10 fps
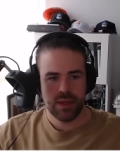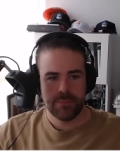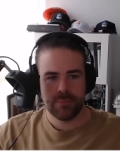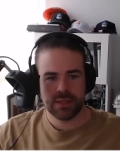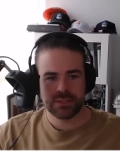
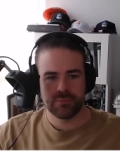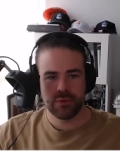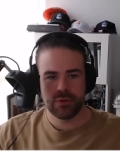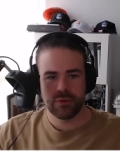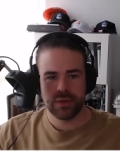
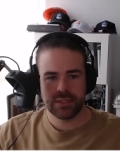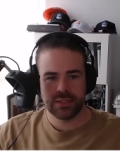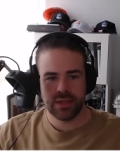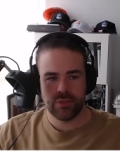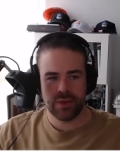Massimo is
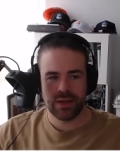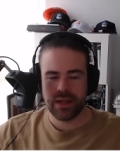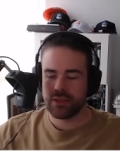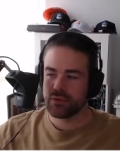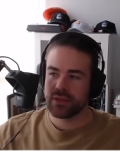another one.
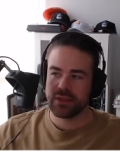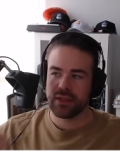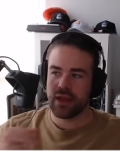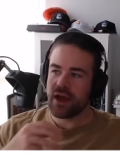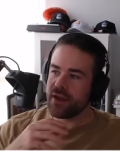Now look,
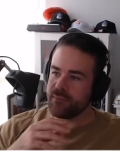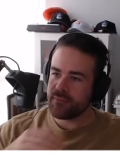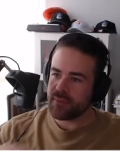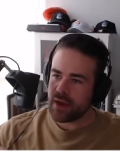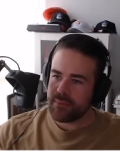the,
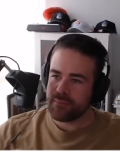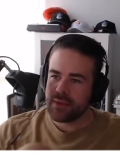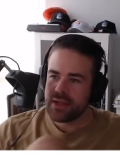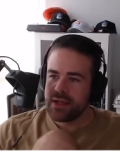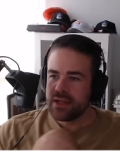I'm I'm
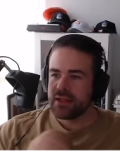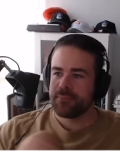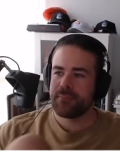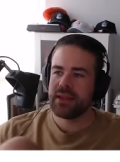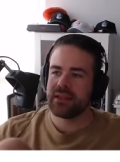
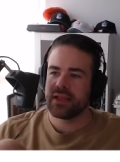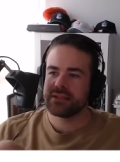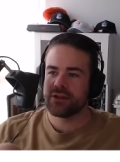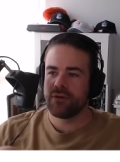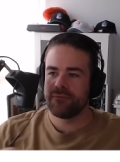being
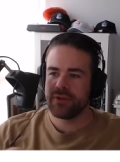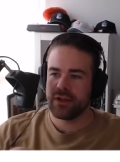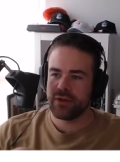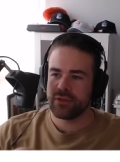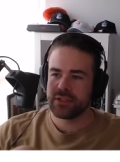less
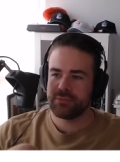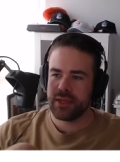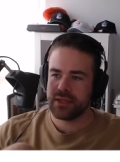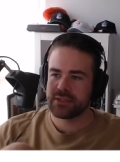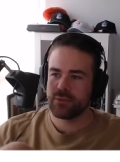confident on this
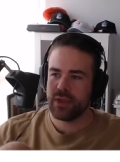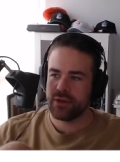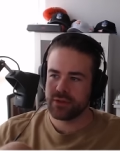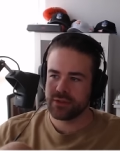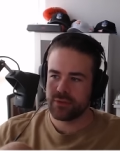pick as the week
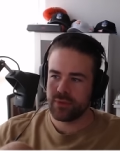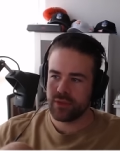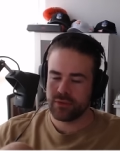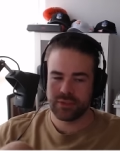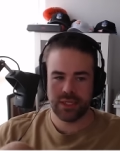goes on with
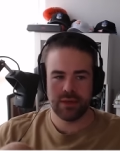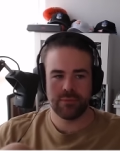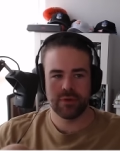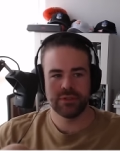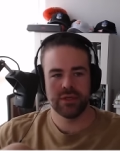old
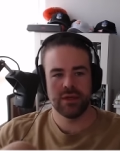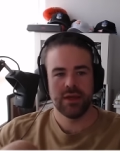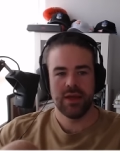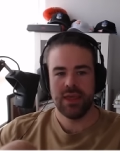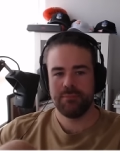D'Ambrosio.
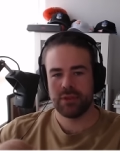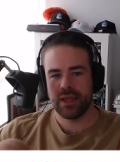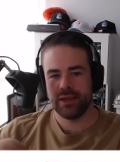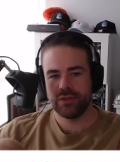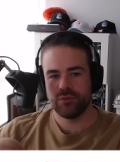He
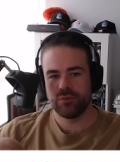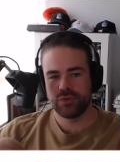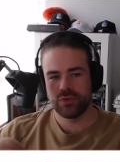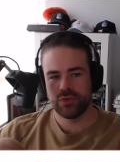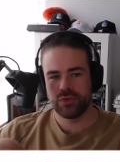played
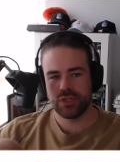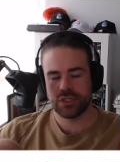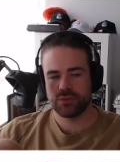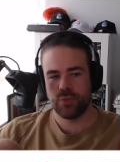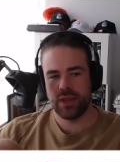
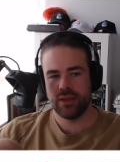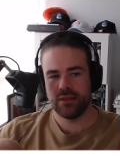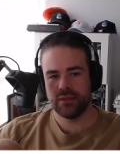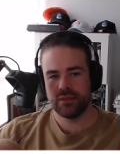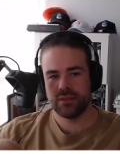just wing.